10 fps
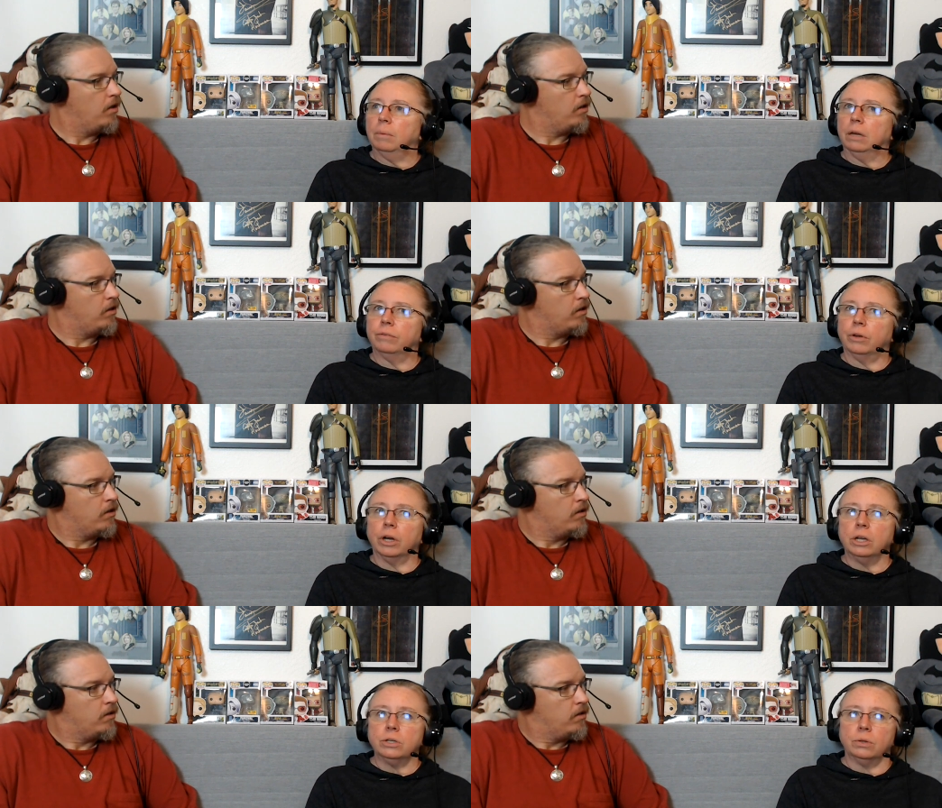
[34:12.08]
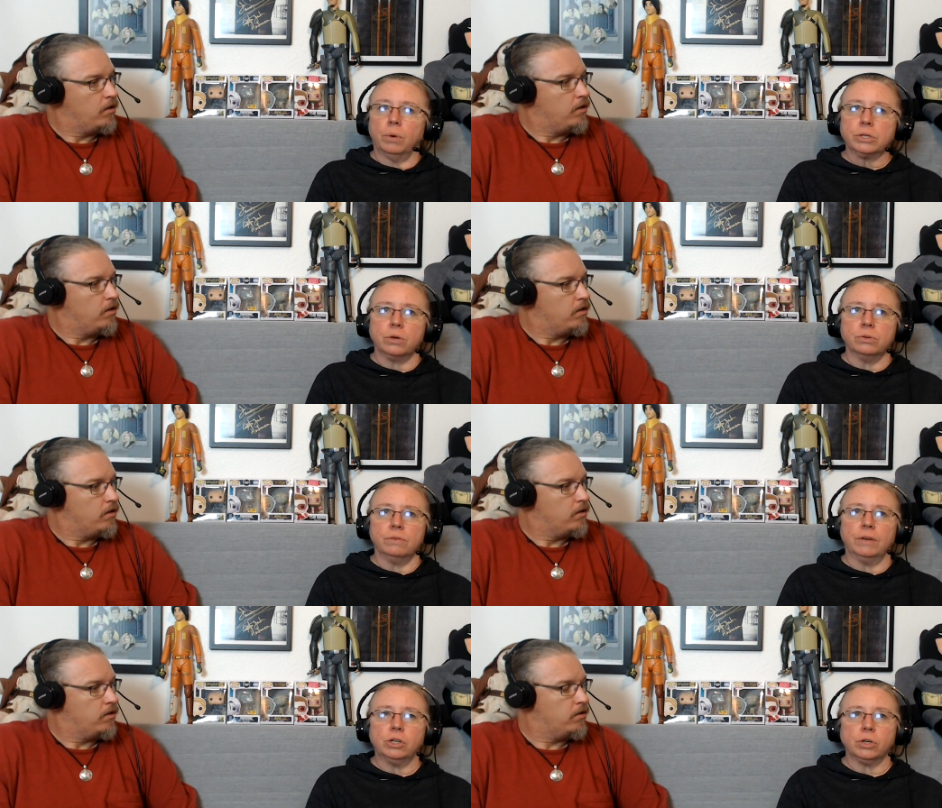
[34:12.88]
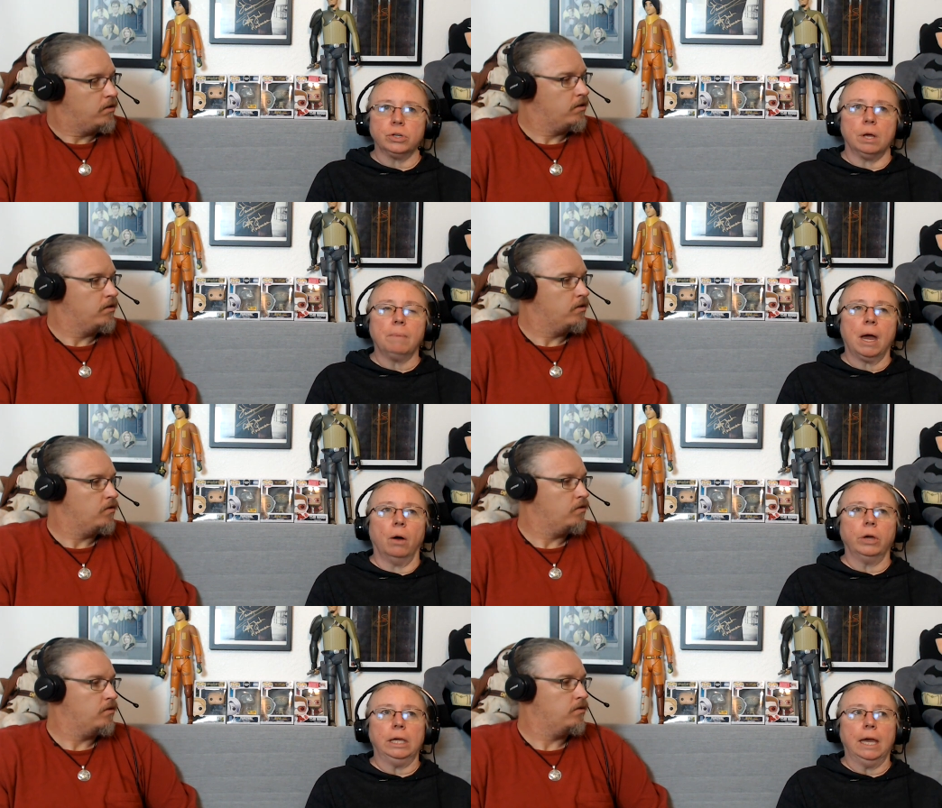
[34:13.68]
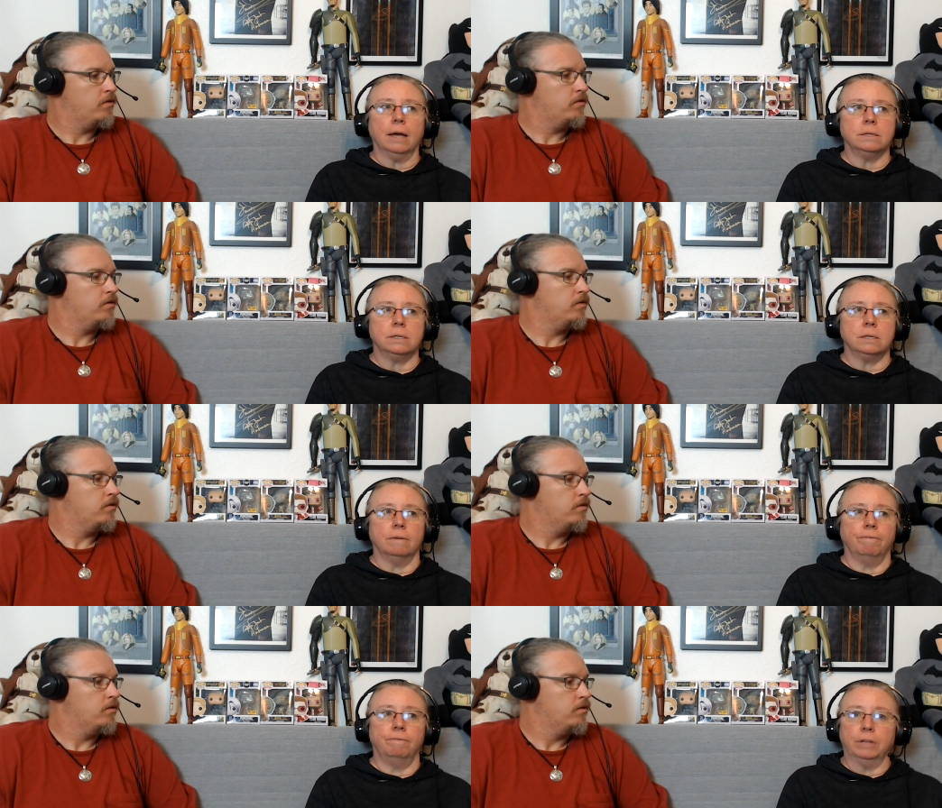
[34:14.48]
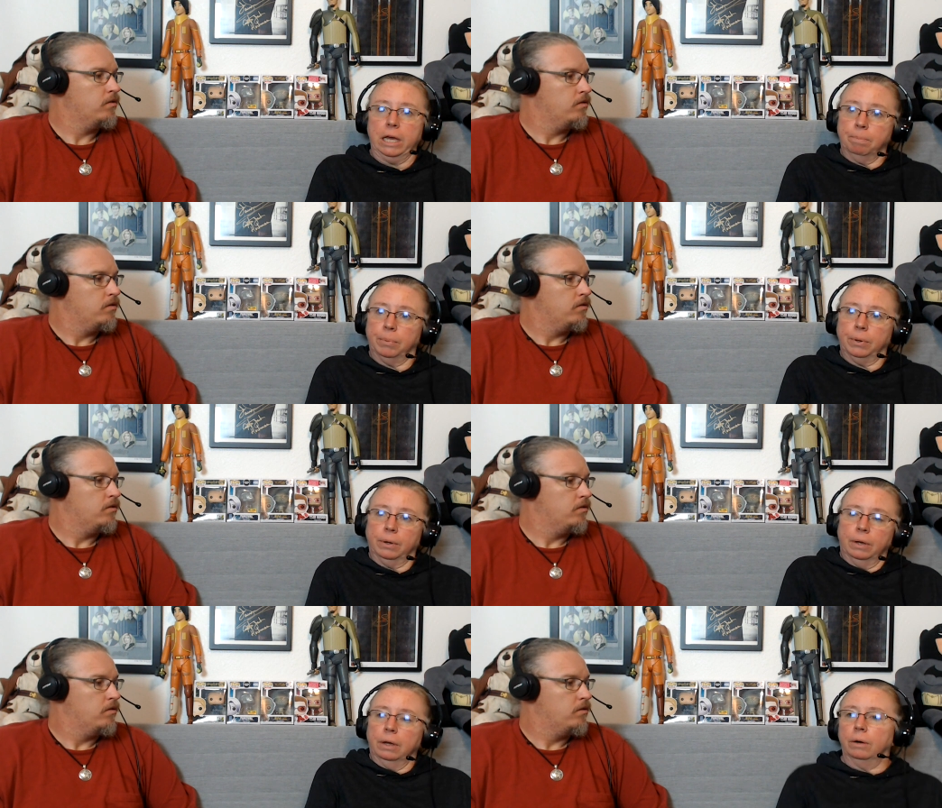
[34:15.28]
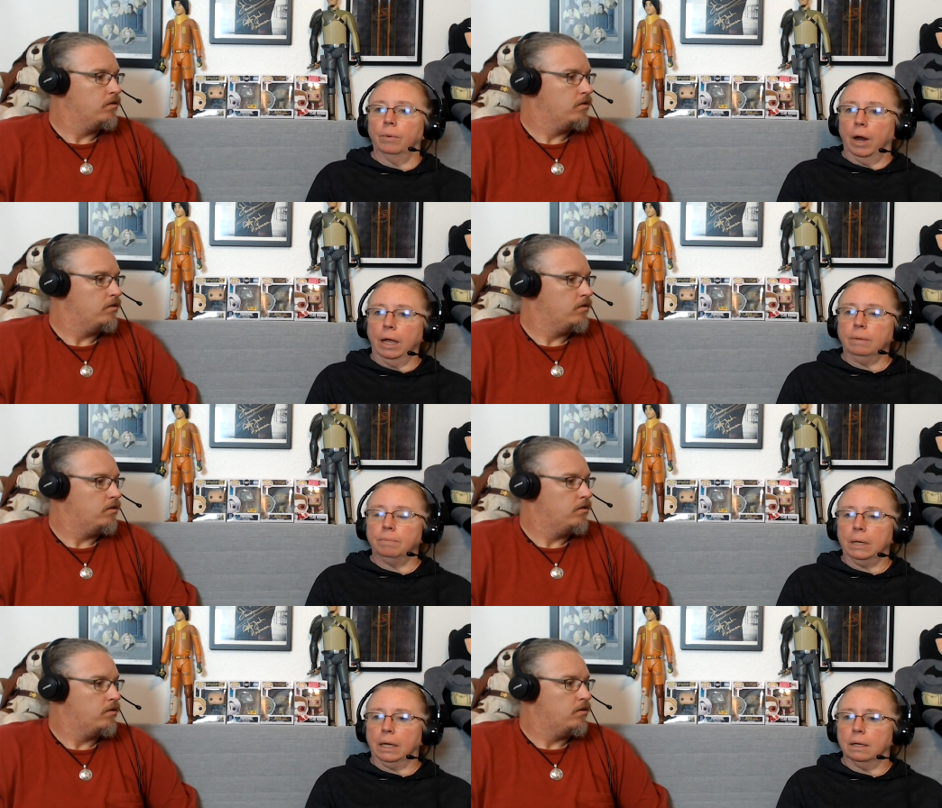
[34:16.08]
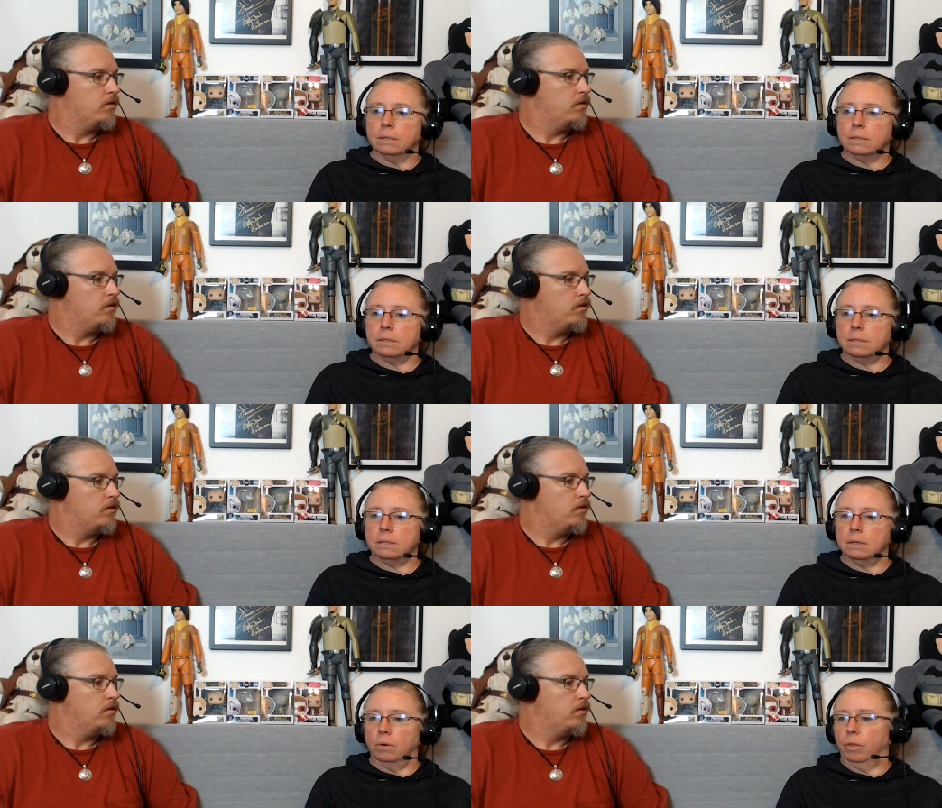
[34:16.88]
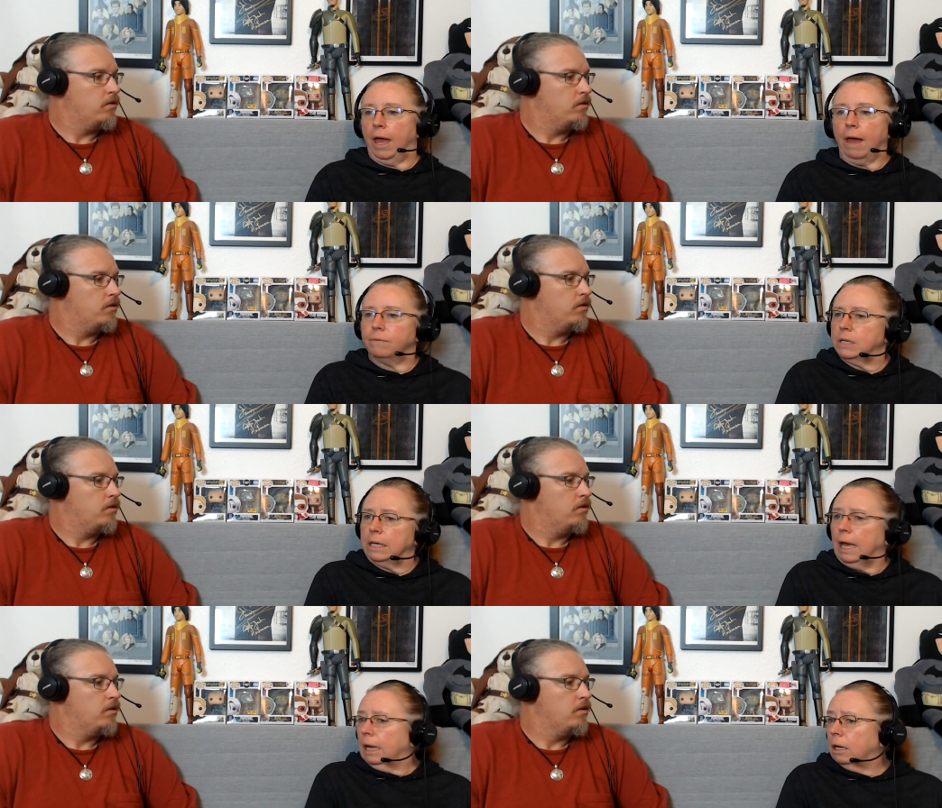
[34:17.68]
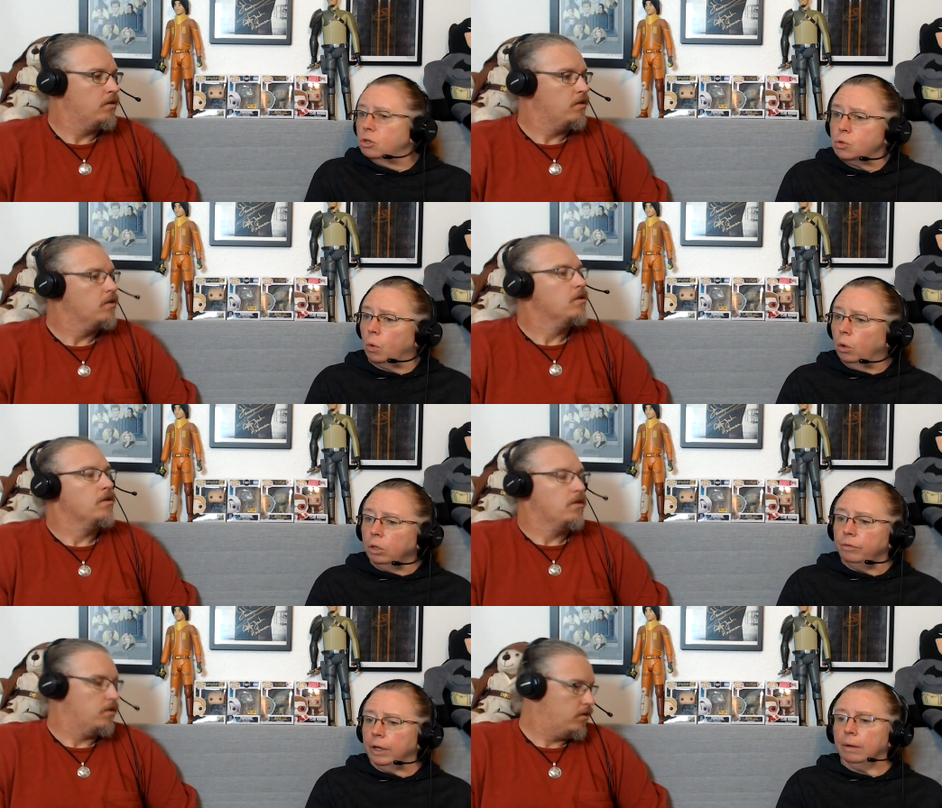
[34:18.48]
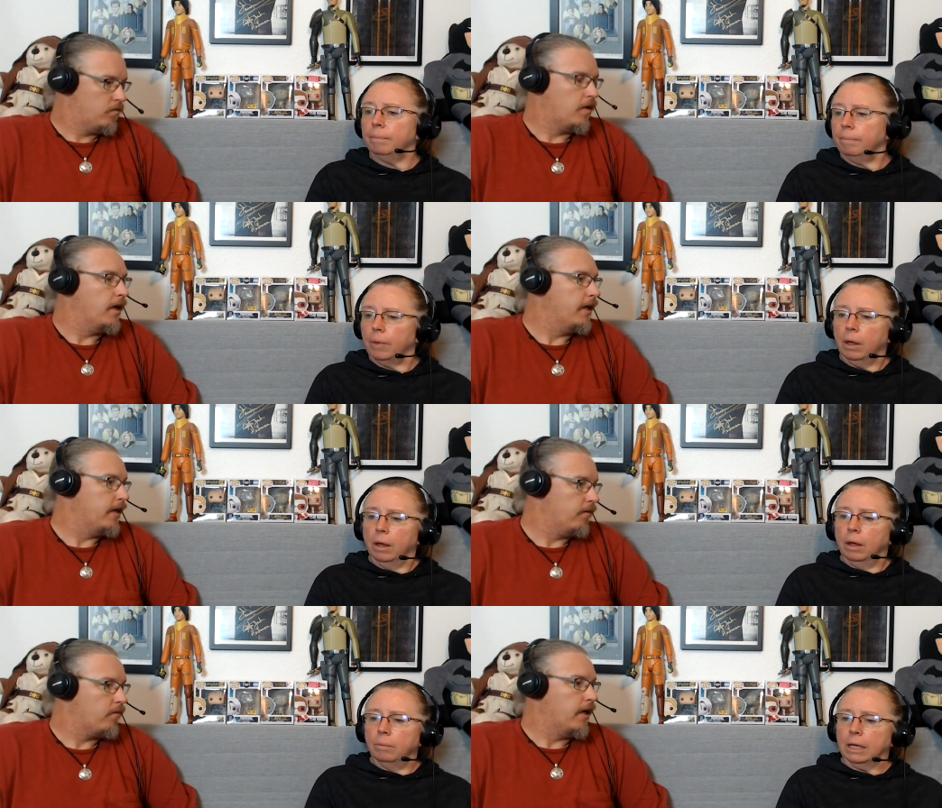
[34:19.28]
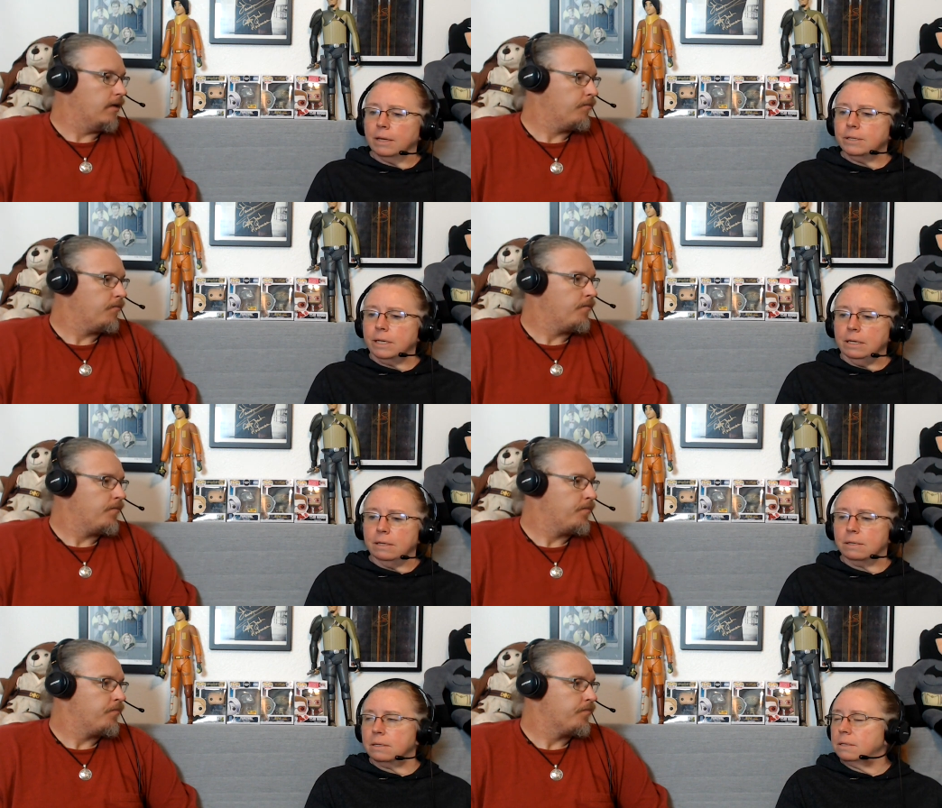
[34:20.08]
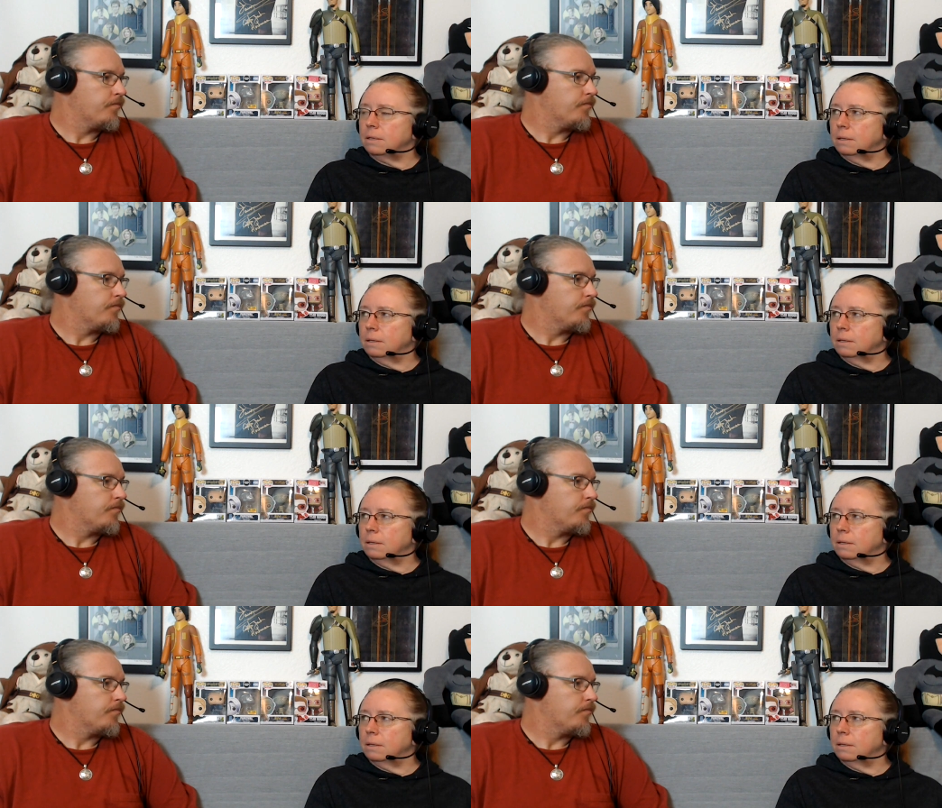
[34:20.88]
Speaker 1: I mean, if they're gonna do the West Coast Avengers, somehow he has to flip, right? Because or they have to gain control of him, right? Right. Because he's